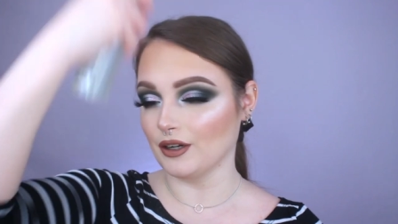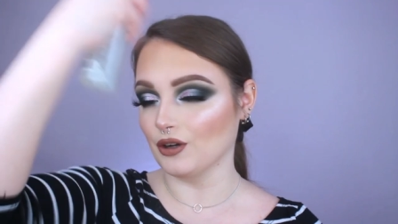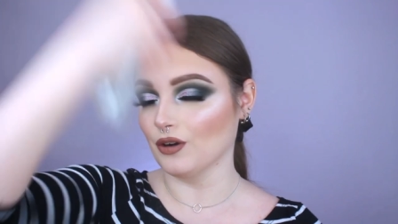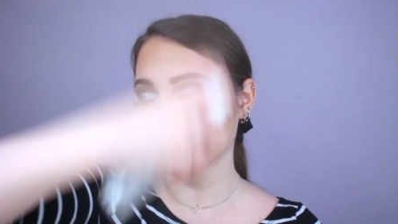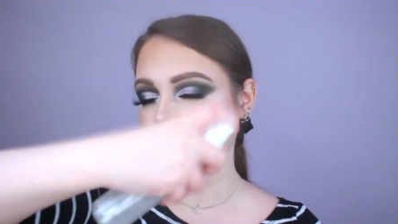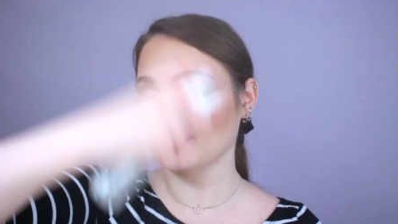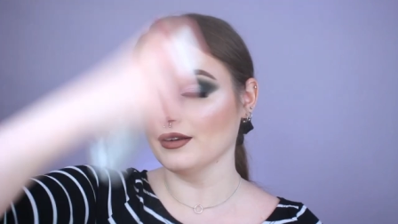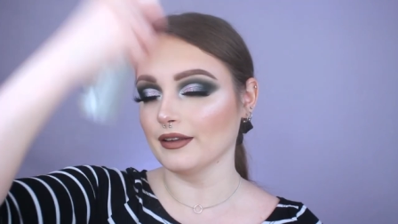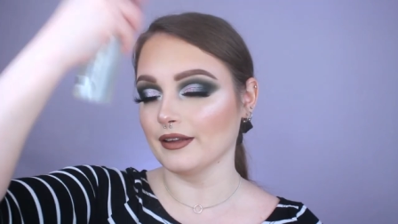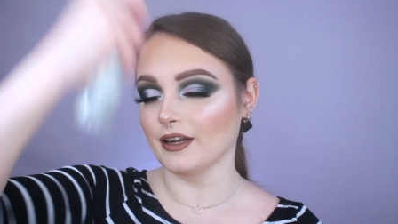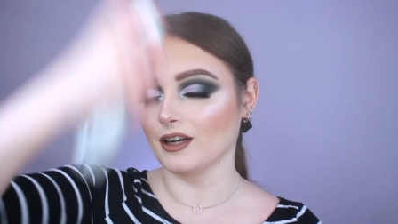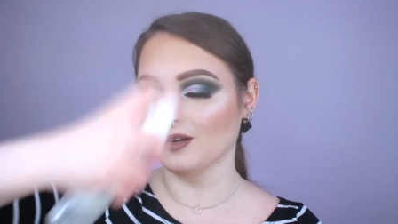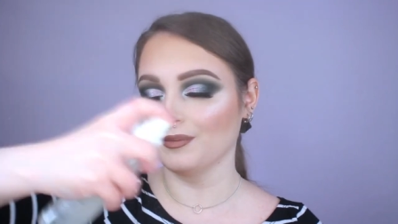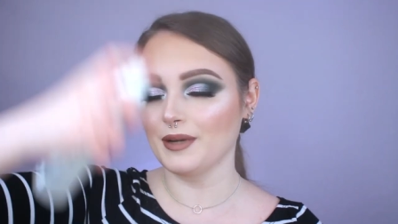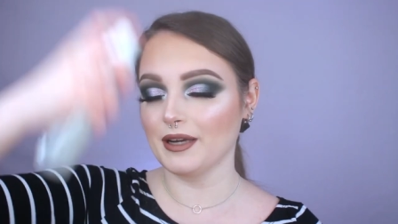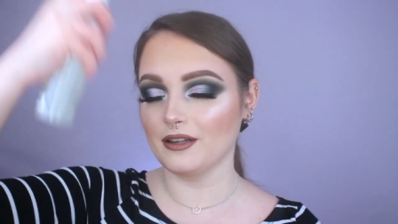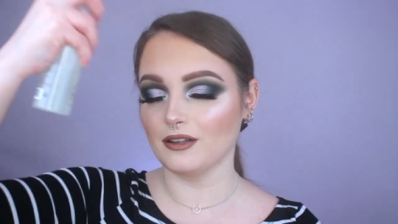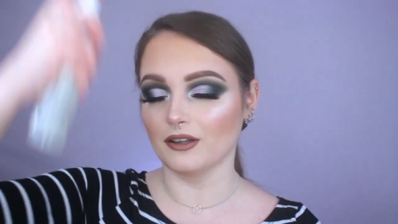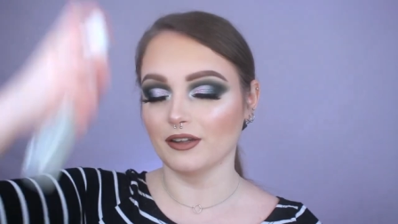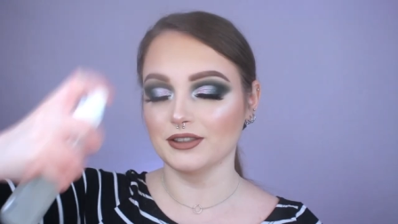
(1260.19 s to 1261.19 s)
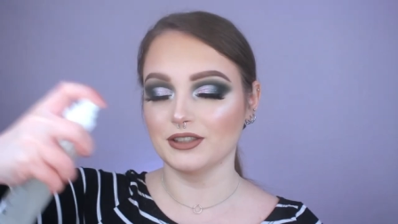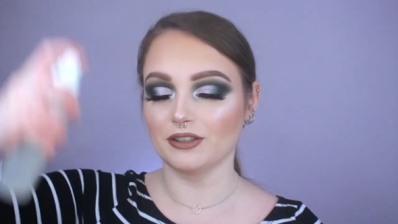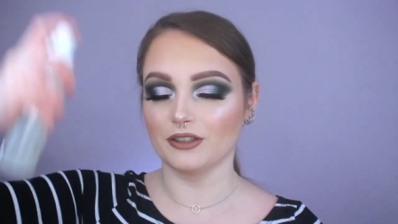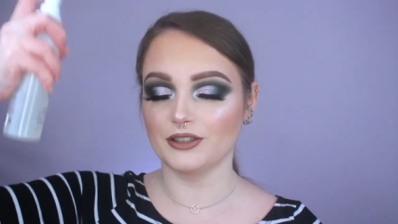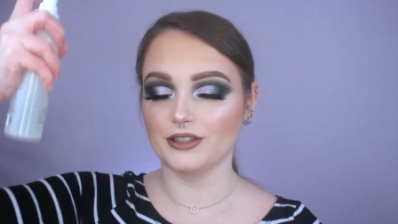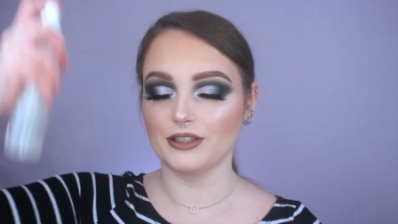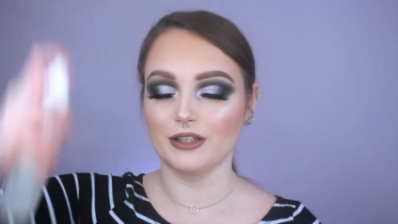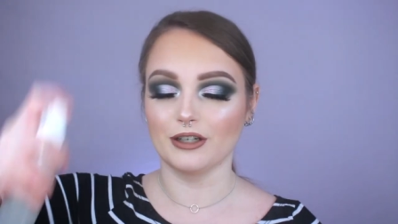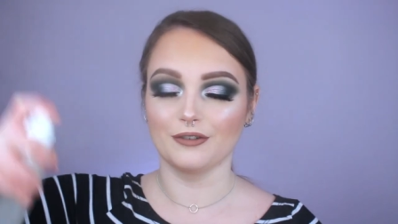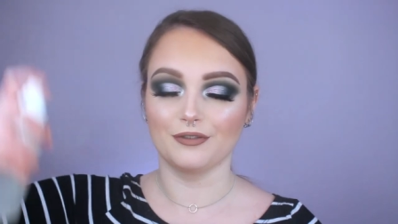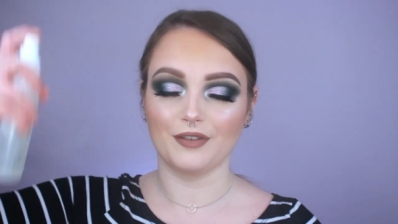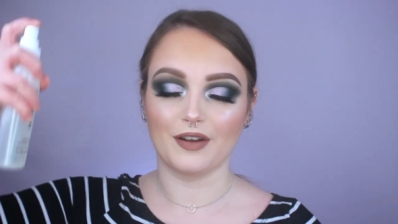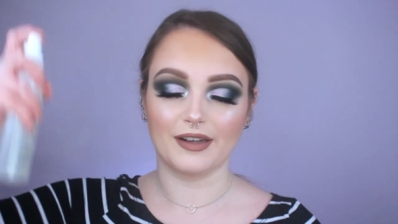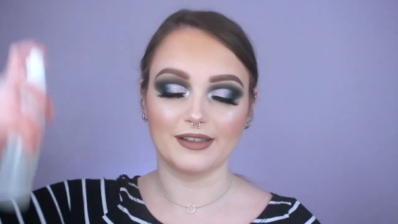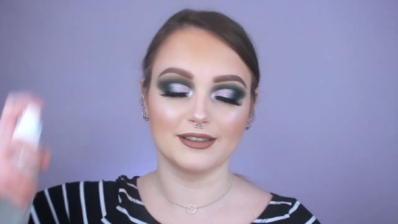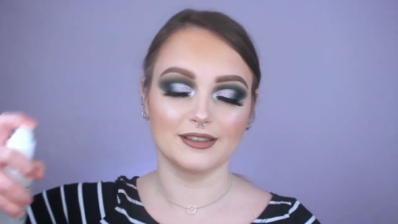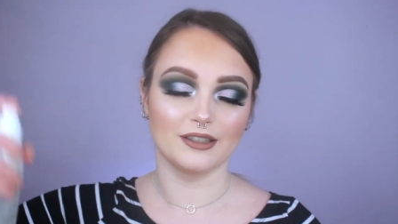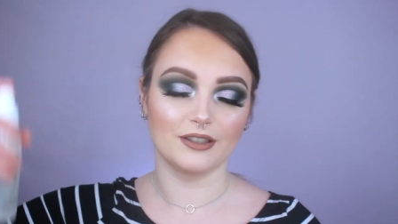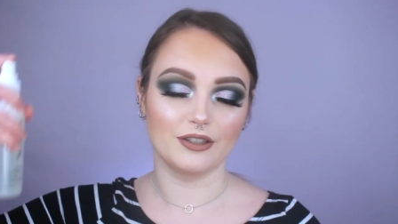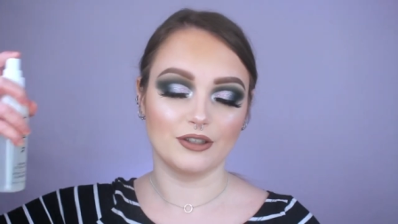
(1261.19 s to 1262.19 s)
go a little bit closer to your
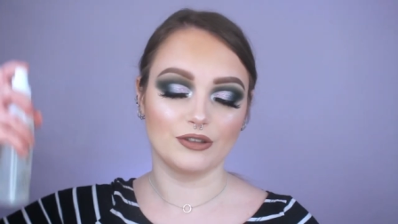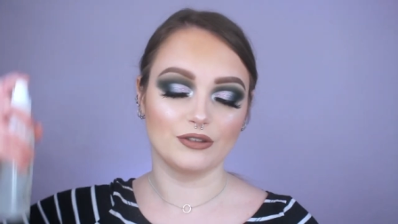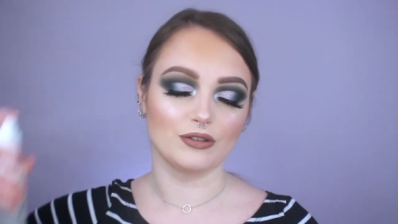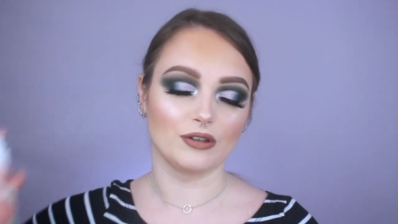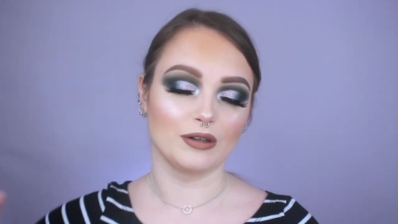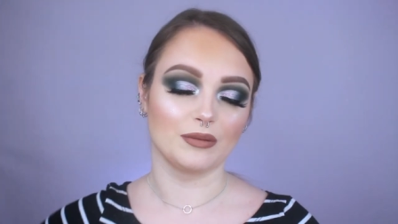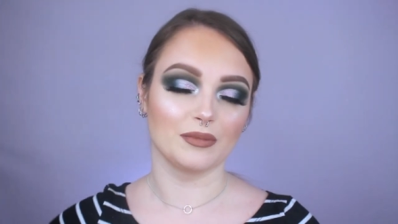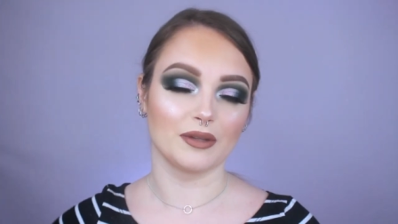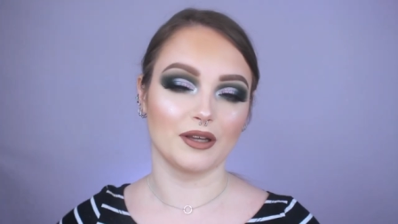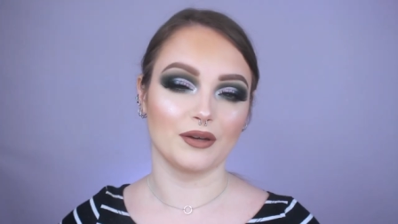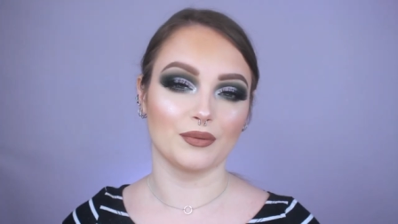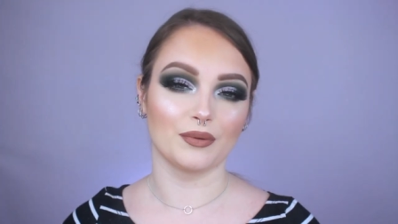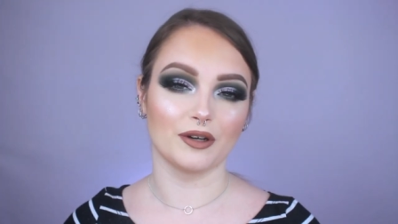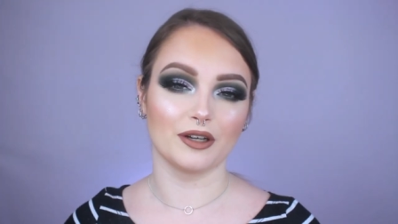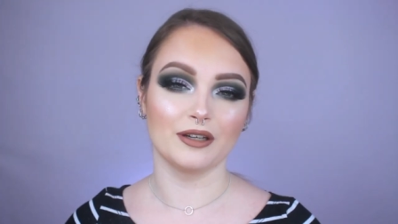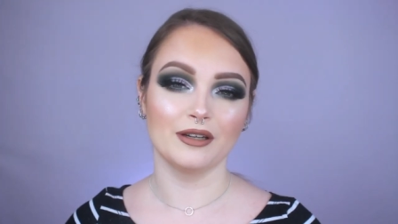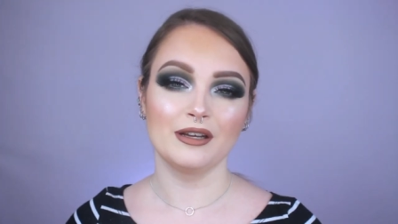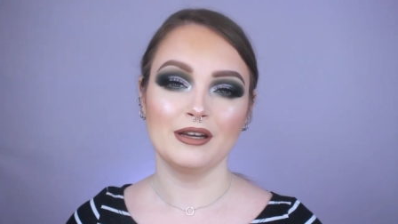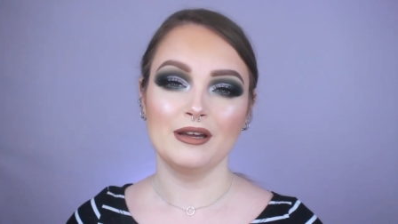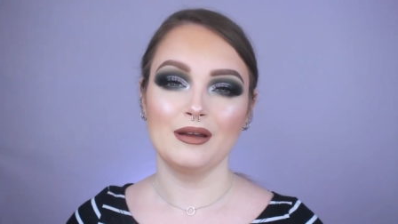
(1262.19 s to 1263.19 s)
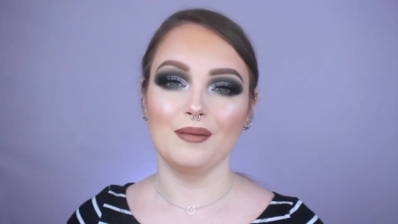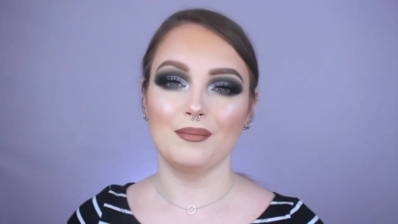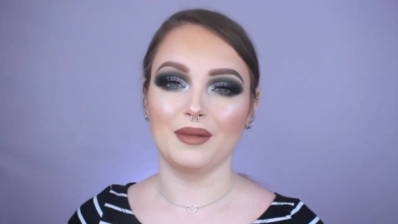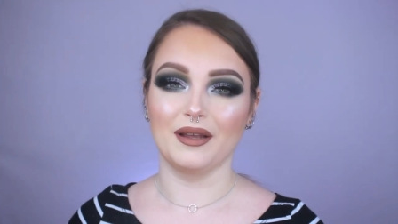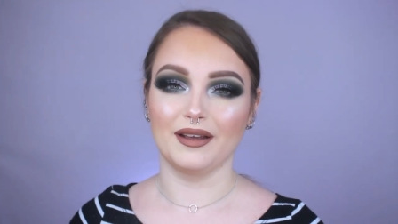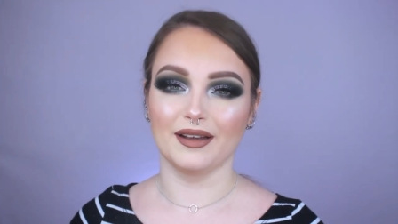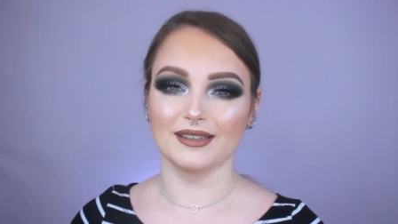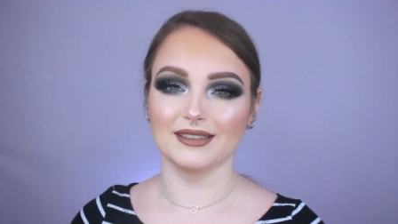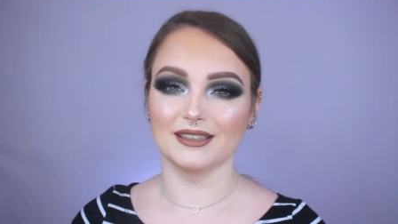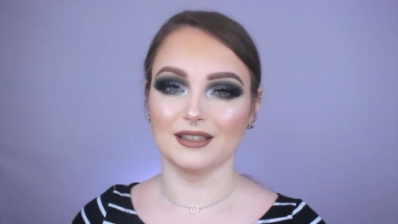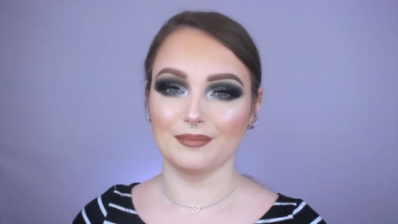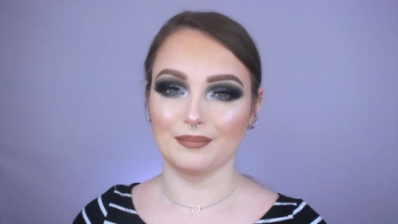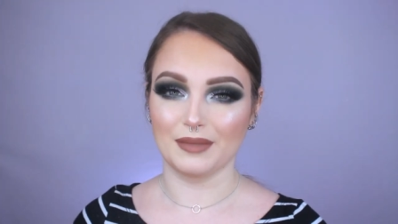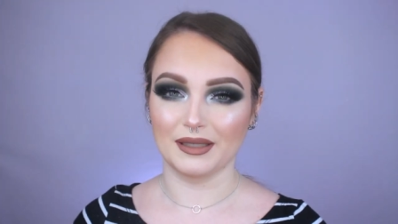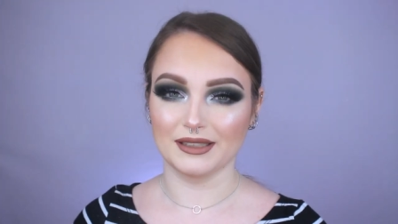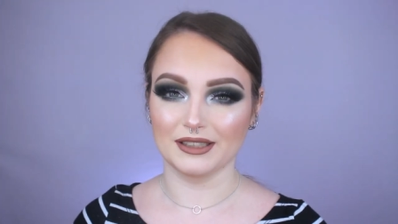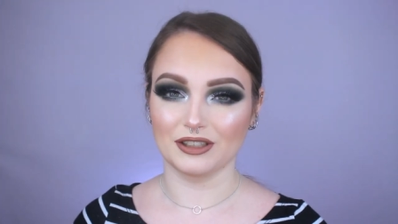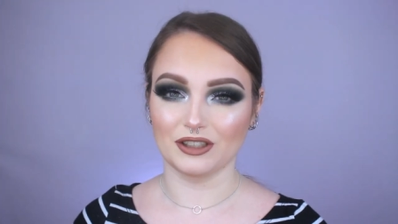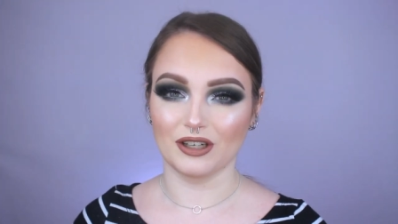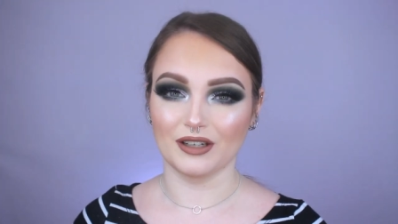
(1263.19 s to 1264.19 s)
face than you normally would because the
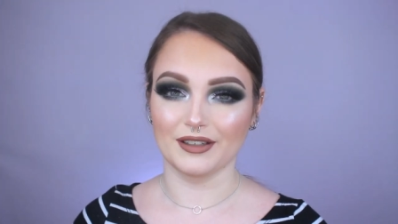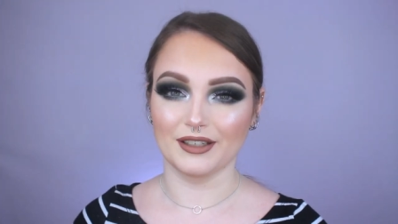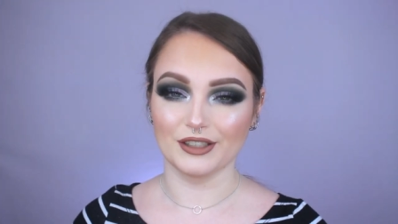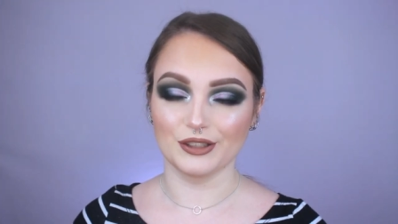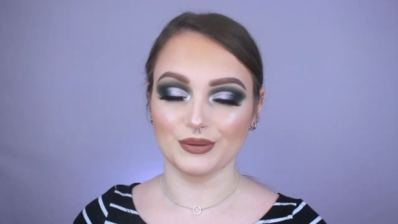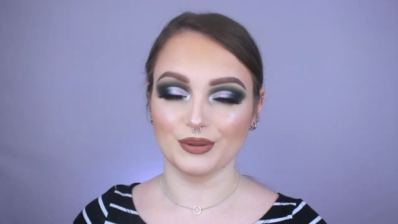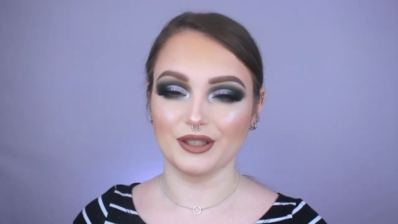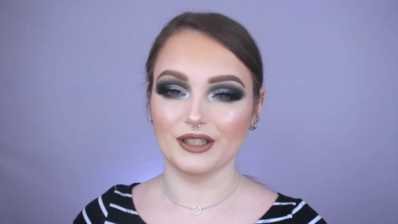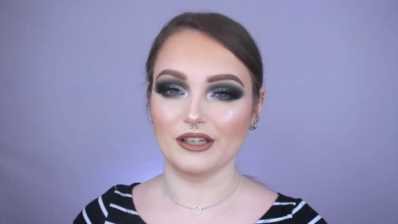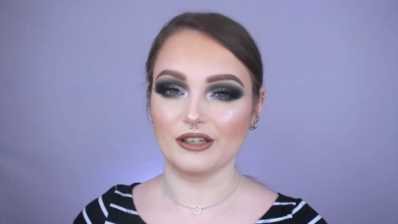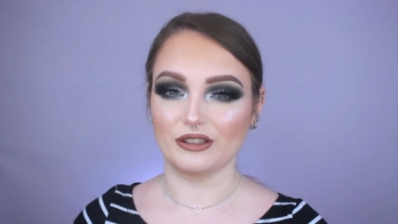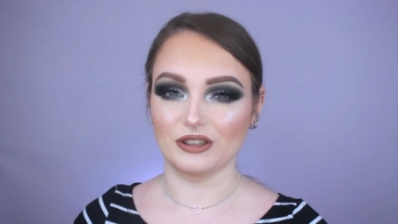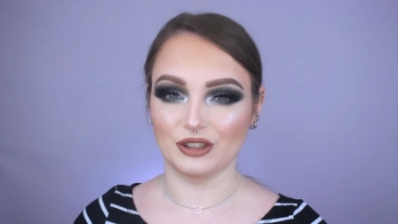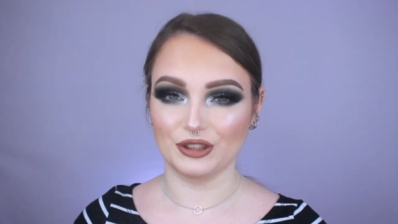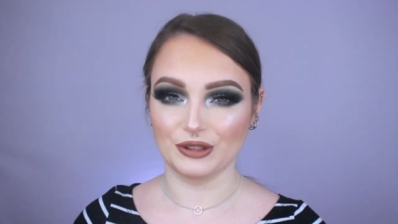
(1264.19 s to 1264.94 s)
mister on this one is